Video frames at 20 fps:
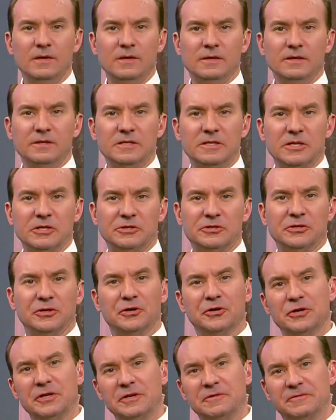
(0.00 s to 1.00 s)
The
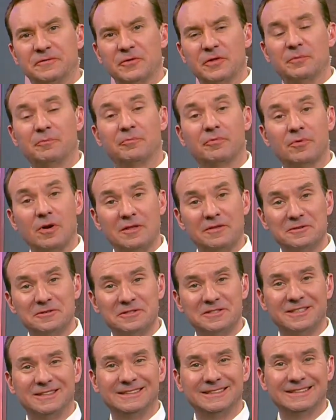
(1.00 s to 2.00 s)
attorney for the
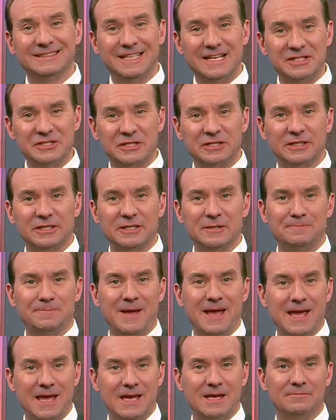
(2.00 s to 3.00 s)
brothers allegedly
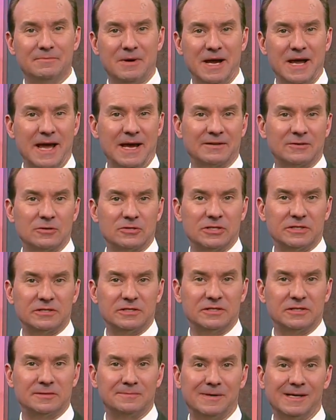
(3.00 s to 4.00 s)
paid by actor
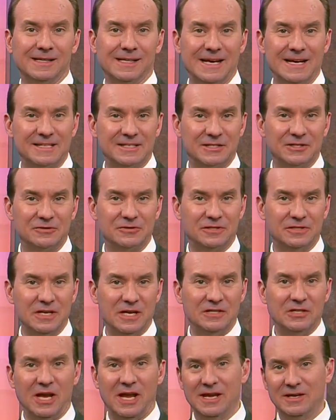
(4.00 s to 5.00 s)
Jussie Smollett to
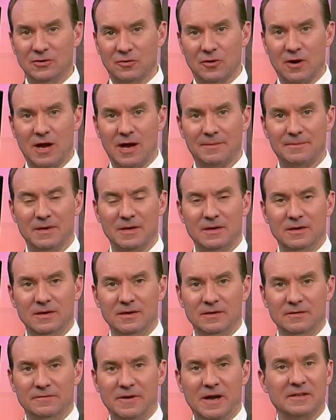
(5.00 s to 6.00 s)
stage a hate crime
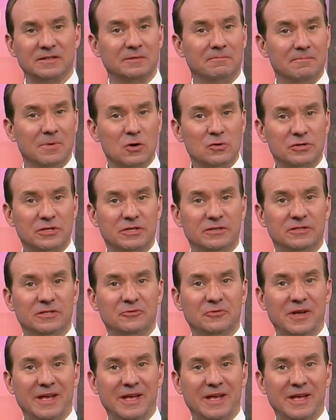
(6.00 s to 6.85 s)
files a motion to